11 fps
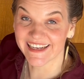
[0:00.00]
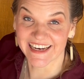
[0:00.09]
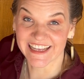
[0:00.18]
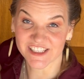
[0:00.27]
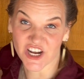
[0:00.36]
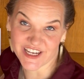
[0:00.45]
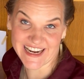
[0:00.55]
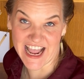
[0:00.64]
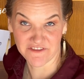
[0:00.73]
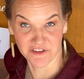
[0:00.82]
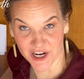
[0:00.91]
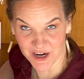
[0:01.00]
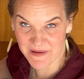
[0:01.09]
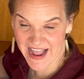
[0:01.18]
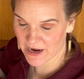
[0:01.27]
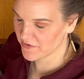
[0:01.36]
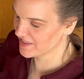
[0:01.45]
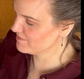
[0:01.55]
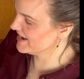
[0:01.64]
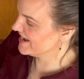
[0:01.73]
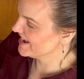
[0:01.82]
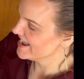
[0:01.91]
It has gone to Africa and back with
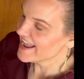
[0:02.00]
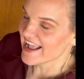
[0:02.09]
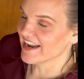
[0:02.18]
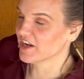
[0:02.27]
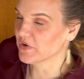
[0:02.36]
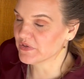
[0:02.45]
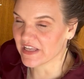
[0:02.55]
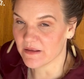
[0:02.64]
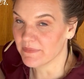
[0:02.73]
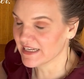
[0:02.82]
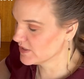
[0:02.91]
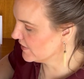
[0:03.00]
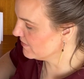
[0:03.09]
me, and it goes on the bus with